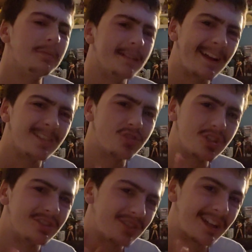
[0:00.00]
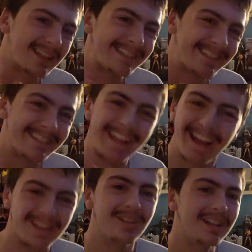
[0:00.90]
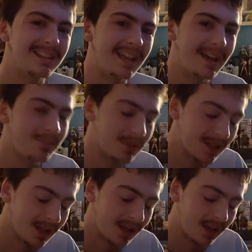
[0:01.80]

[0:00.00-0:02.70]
but How to Train Dragon is not good at that. But